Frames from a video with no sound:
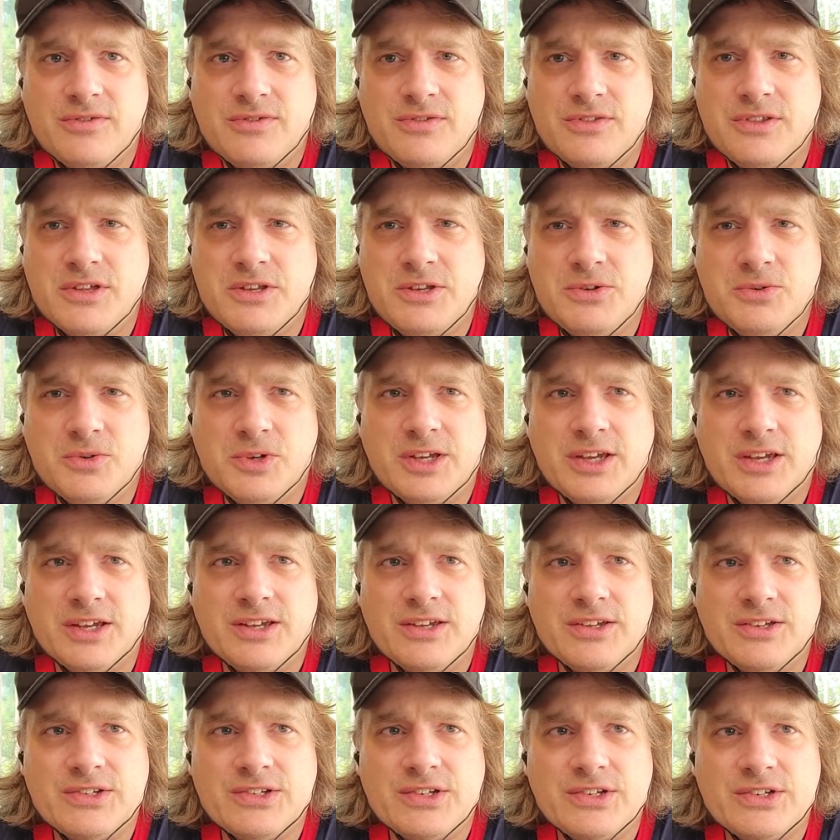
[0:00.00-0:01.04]
The new
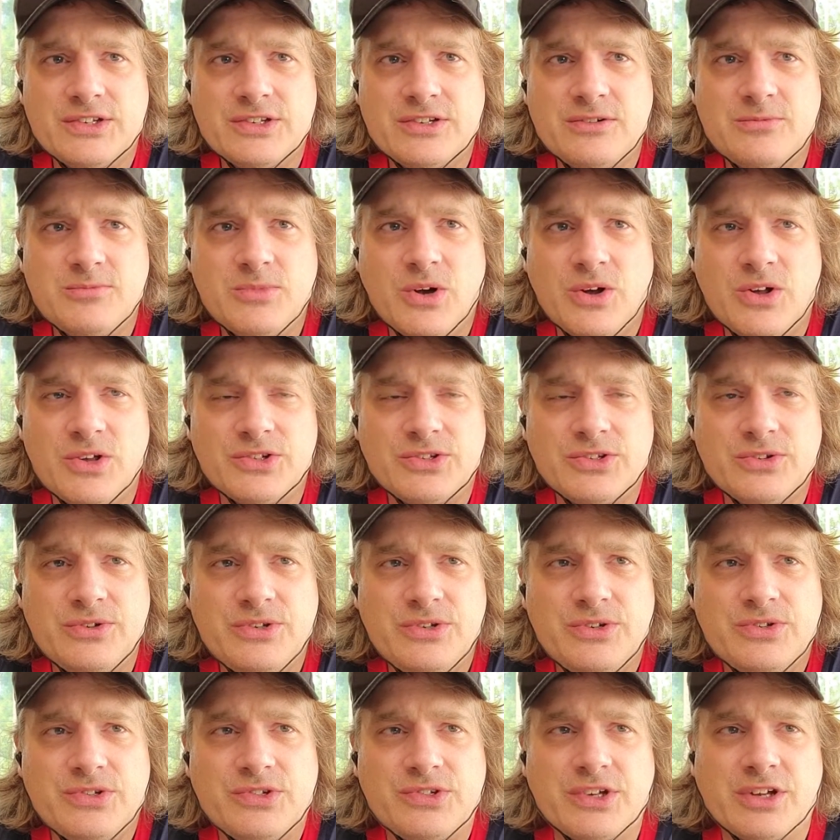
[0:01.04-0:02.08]
kicking system also
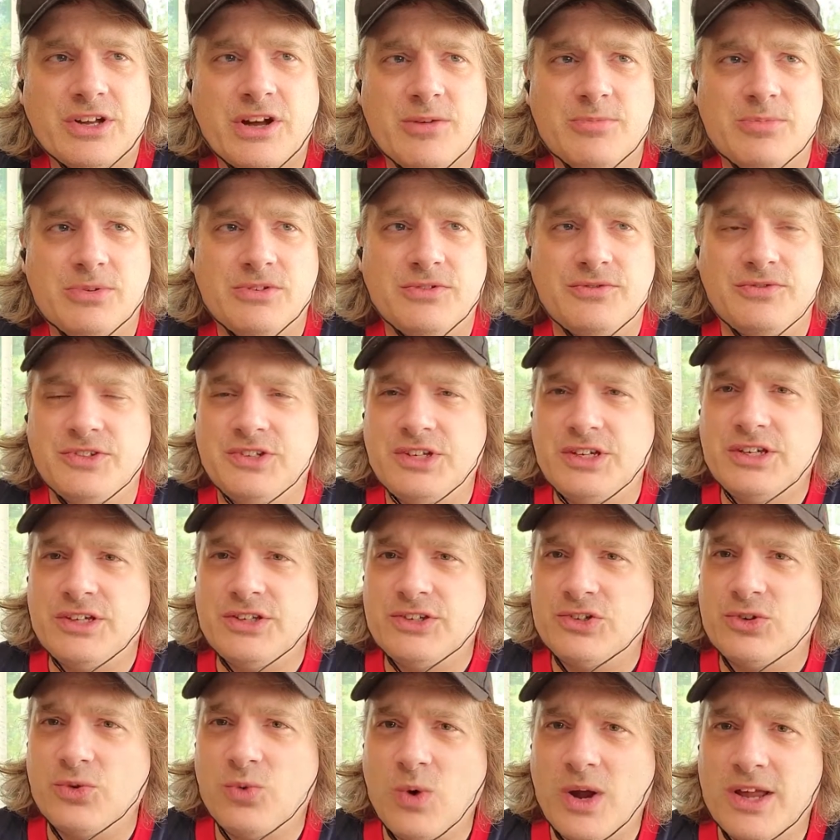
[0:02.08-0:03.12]
uses a couple of
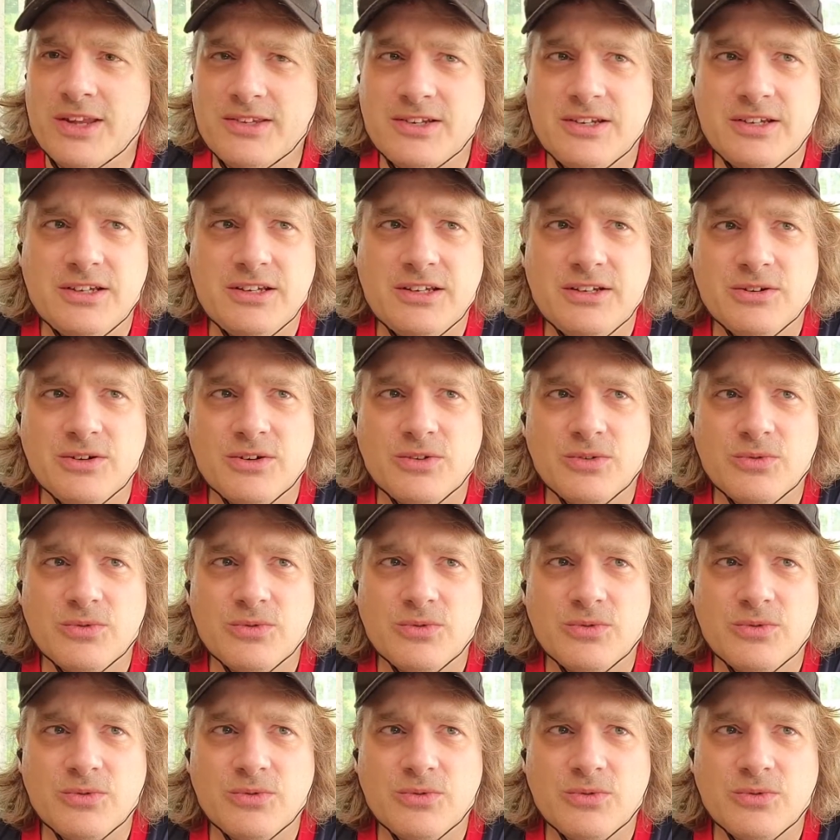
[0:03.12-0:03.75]
D20